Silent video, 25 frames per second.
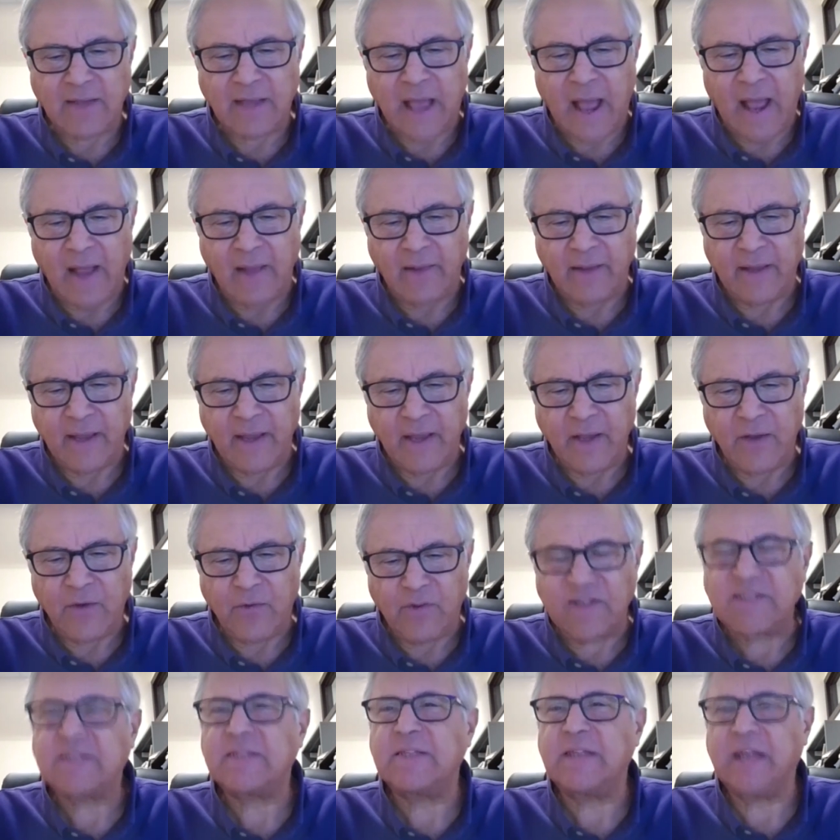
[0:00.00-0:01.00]
Haley,
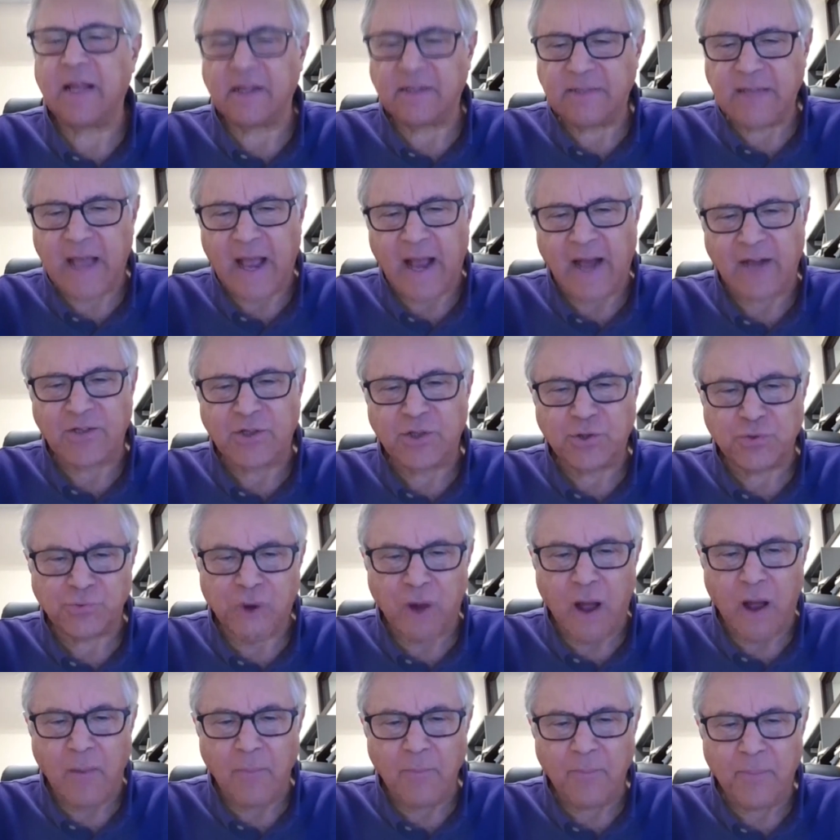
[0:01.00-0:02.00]
Christie attacked
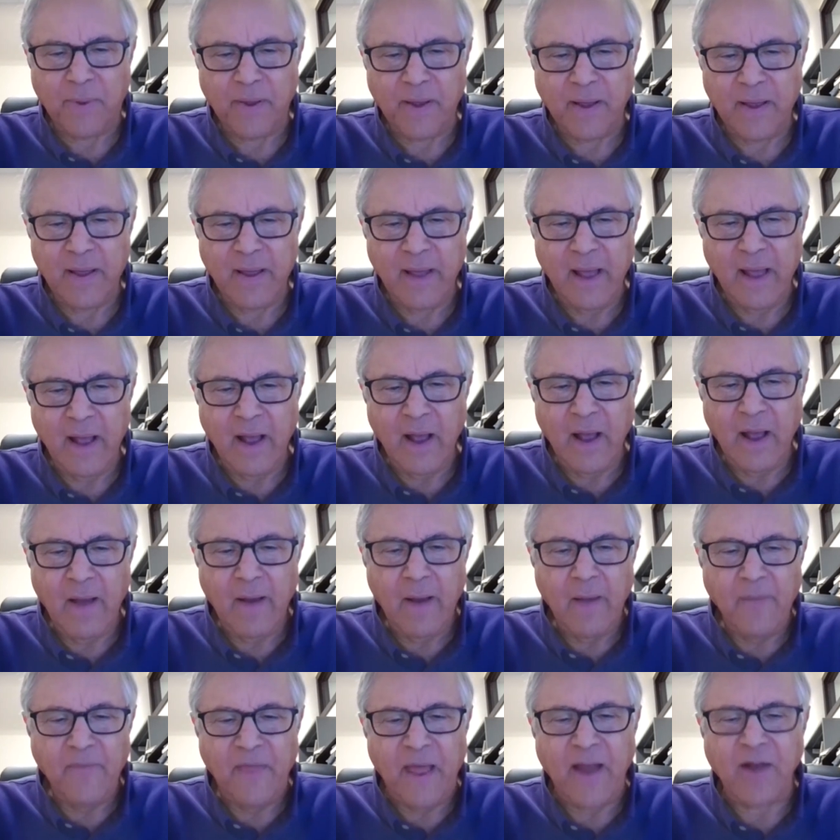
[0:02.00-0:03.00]
Trump,
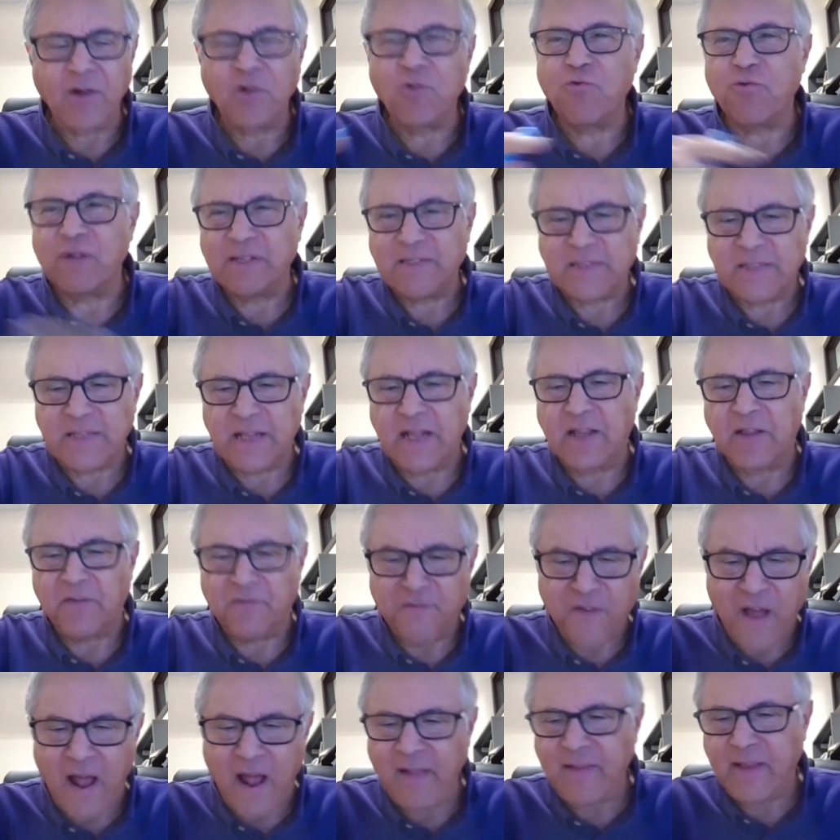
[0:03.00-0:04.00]
then Christie
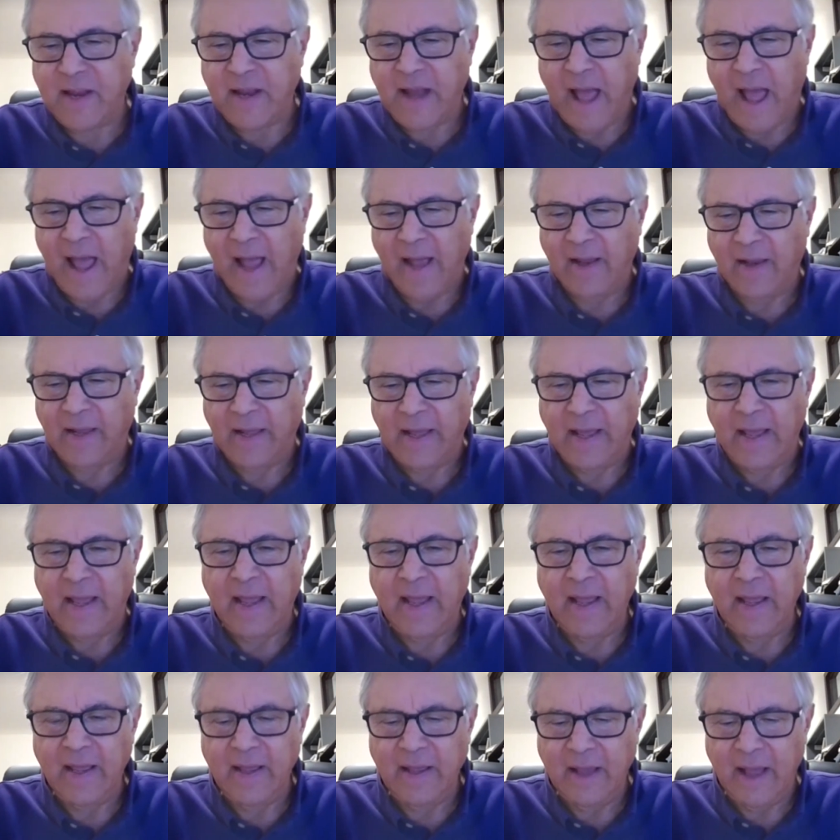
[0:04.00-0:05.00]
defended Haley,
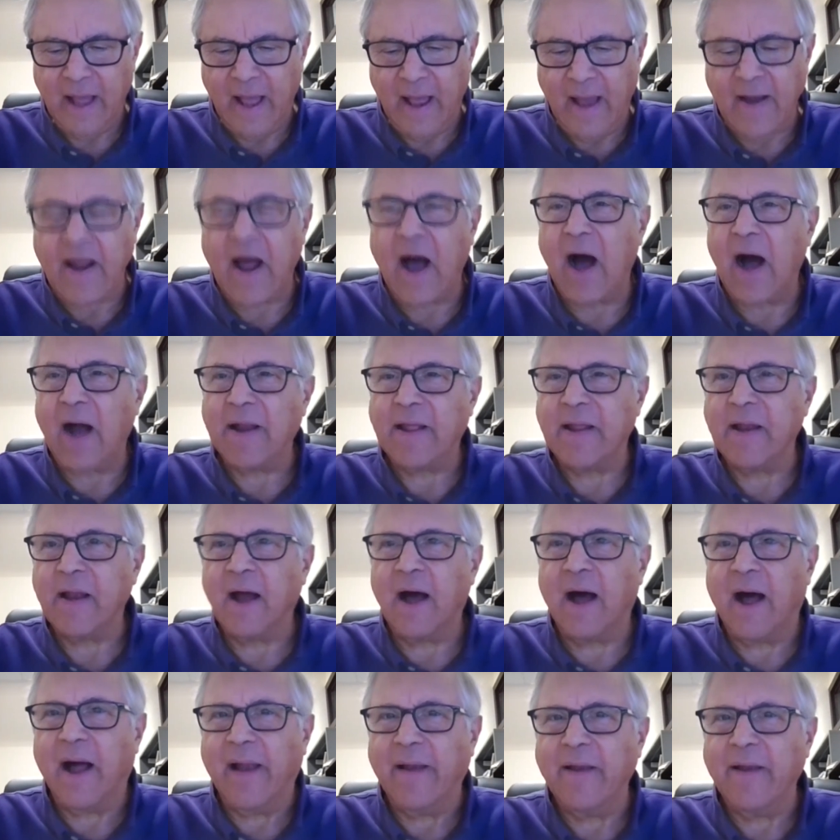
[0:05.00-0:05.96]
and on and on.